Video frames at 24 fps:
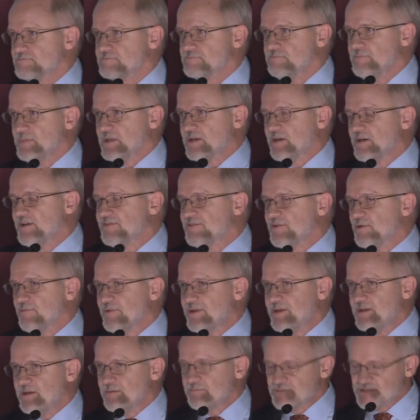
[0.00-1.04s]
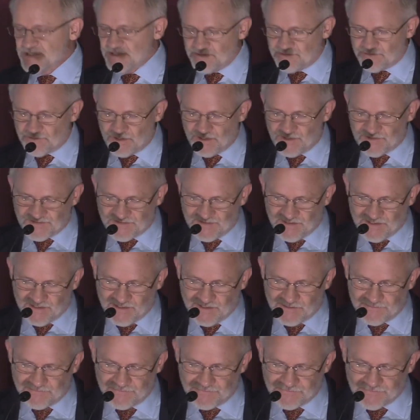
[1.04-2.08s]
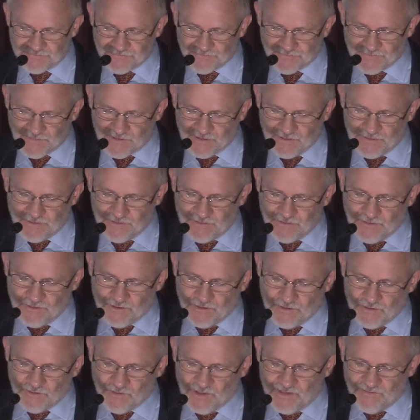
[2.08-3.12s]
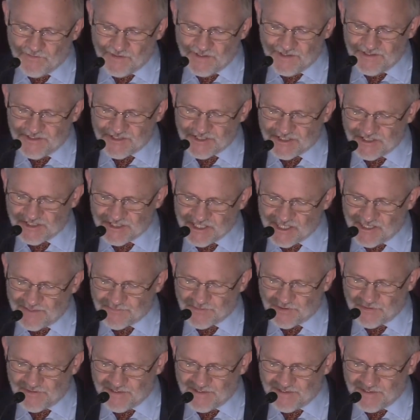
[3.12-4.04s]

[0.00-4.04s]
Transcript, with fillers: because our redemption draws nigh revelation chapter